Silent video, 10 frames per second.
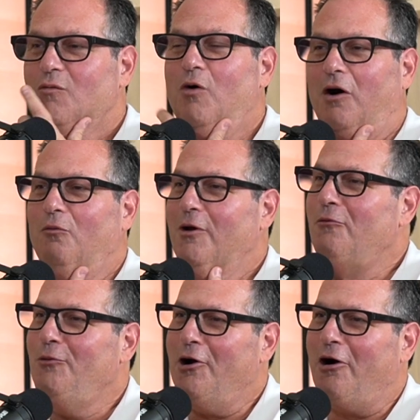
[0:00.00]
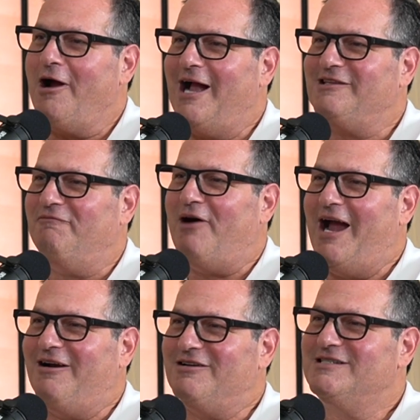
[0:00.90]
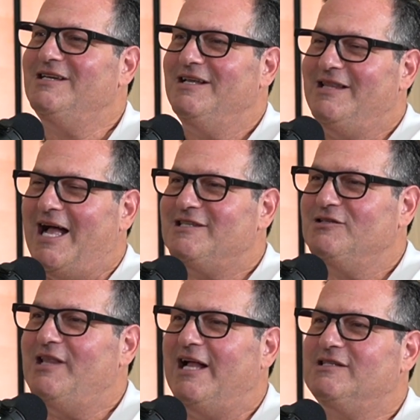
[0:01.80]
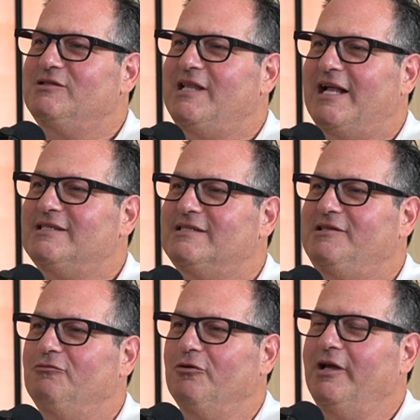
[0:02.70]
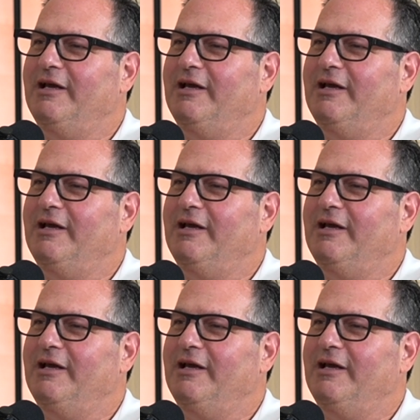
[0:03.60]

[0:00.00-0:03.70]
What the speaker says: Well, we are active buyers. That's the